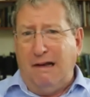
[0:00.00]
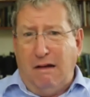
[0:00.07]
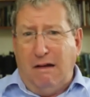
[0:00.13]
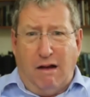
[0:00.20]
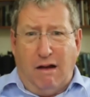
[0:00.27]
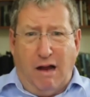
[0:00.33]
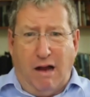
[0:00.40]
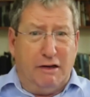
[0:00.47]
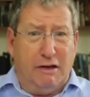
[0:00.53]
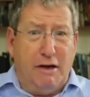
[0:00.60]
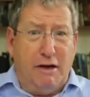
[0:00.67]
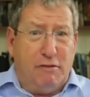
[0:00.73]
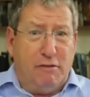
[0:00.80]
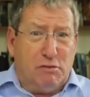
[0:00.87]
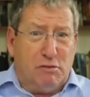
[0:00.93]
and
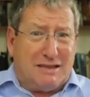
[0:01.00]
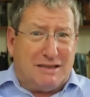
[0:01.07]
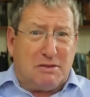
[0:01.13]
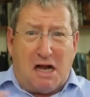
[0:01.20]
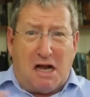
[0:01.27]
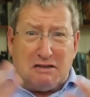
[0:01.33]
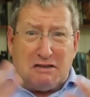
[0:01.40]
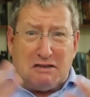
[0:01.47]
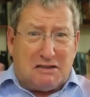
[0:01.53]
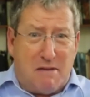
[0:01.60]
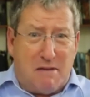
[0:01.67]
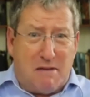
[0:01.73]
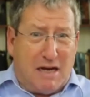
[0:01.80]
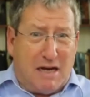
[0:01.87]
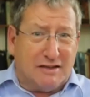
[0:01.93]
the same size, the same
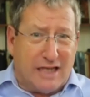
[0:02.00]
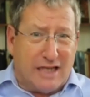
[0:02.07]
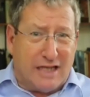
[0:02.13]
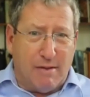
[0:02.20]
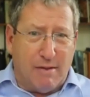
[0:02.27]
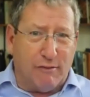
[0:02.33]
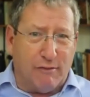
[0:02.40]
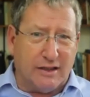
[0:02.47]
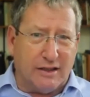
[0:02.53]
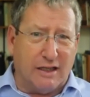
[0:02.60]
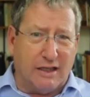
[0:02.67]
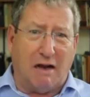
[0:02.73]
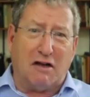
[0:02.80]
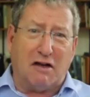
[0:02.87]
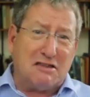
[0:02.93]
casing, same everything. I've
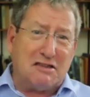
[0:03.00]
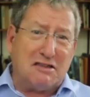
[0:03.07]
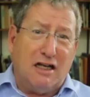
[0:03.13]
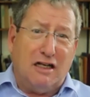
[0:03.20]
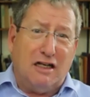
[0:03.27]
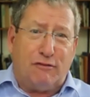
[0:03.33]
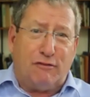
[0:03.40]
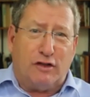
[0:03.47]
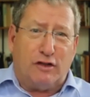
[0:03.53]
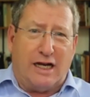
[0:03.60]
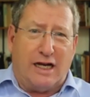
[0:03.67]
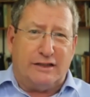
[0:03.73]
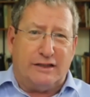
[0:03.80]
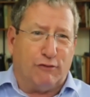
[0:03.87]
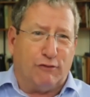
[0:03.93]
got a slightly different
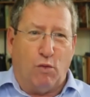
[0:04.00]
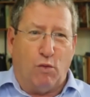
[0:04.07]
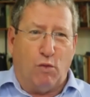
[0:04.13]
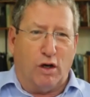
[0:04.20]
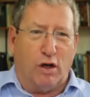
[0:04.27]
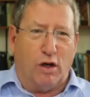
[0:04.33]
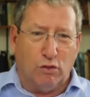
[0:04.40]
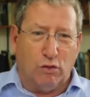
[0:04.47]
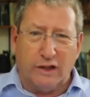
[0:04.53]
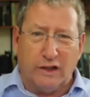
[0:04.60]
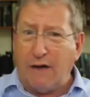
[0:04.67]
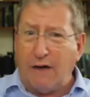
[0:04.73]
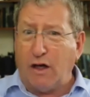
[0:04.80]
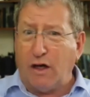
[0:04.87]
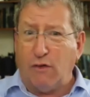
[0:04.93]
casing for water cooling.
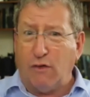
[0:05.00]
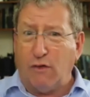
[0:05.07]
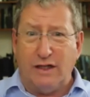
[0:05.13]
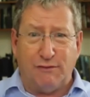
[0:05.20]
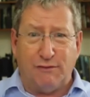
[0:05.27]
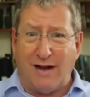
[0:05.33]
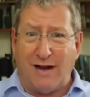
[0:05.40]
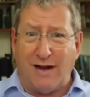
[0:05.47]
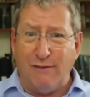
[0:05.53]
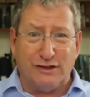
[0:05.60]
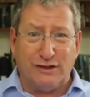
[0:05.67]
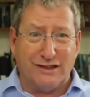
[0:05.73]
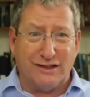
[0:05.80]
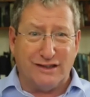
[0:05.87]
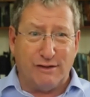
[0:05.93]
I've got a range of 5 or
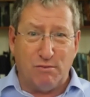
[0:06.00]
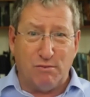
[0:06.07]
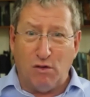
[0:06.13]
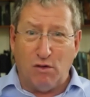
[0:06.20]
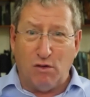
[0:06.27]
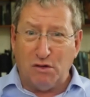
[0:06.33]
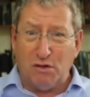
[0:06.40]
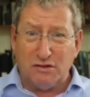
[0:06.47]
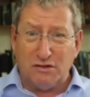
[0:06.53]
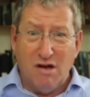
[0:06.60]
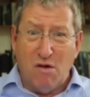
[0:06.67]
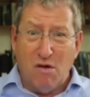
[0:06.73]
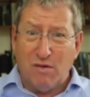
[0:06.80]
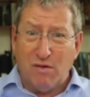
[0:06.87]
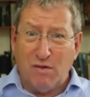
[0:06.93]
6 different motors
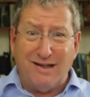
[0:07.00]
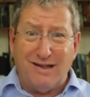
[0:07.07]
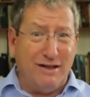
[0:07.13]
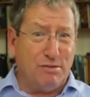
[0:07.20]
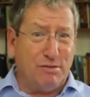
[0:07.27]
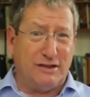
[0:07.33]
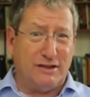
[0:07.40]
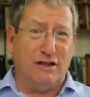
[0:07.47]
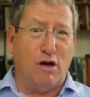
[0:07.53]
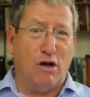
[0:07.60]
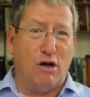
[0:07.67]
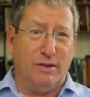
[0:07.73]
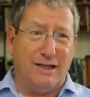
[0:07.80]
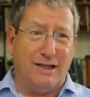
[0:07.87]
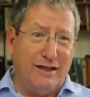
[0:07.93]
with 90%
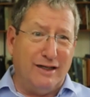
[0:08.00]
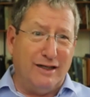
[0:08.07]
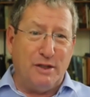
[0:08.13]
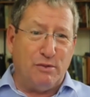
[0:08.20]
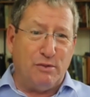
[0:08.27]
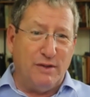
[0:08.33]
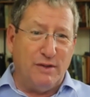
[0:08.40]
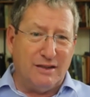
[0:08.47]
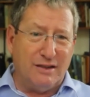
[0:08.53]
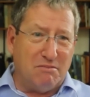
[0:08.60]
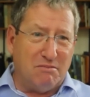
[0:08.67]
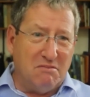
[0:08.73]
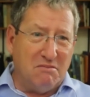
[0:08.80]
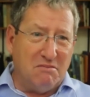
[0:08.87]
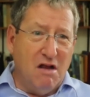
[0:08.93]
commonality between them.
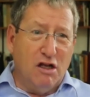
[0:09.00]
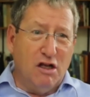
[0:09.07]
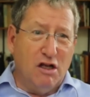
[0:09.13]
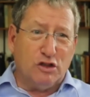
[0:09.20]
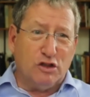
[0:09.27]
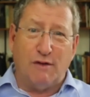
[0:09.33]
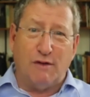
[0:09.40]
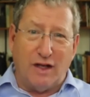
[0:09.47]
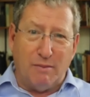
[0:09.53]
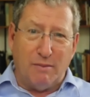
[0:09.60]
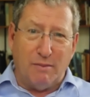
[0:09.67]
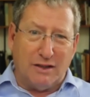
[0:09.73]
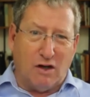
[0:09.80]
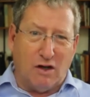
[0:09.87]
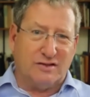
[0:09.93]
So development
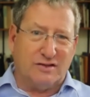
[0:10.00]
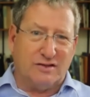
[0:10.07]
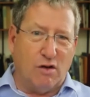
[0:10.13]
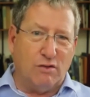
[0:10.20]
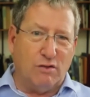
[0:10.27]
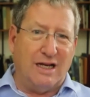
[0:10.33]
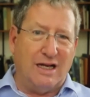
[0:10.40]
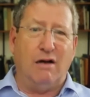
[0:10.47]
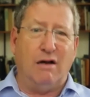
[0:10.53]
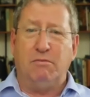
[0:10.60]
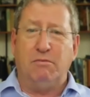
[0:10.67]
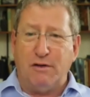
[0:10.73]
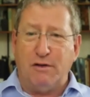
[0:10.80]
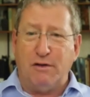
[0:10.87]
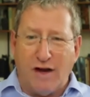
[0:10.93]
costs go down,
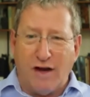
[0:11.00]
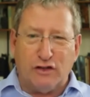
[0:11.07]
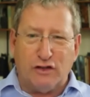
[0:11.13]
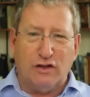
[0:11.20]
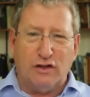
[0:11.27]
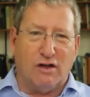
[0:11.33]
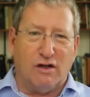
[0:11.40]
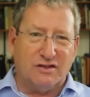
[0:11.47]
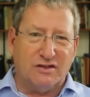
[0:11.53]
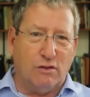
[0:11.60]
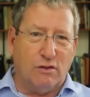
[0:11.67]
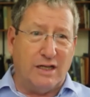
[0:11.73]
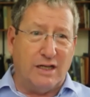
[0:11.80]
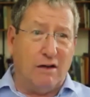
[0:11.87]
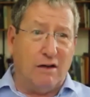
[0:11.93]
manufacturing costs go
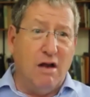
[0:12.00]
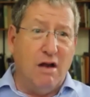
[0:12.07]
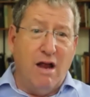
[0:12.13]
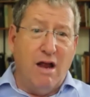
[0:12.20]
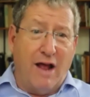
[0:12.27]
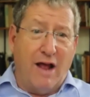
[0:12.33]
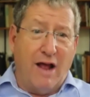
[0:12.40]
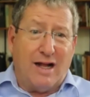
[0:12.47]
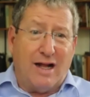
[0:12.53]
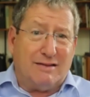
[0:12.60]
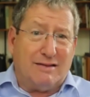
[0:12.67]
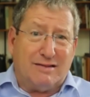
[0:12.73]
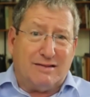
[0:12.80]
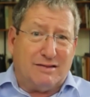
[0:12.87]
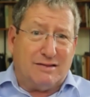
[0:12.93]
down, and
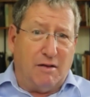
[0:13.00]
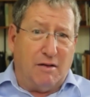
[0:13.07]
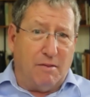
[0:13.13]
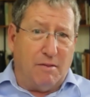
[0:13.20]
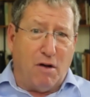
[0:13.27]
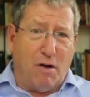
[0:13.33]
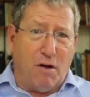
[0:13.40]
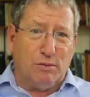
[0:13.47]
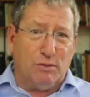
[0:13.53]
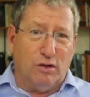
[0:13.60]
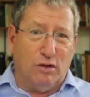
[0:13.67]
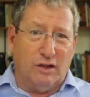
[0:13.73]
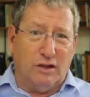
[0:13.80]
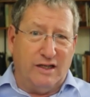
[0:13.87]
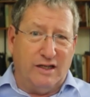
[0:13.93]
that's possible
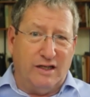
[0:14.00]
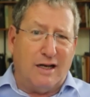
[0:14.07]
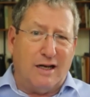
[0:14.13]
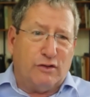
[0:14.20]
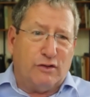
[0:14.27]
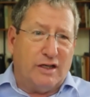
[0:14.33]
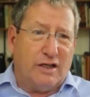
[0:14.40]
in electric,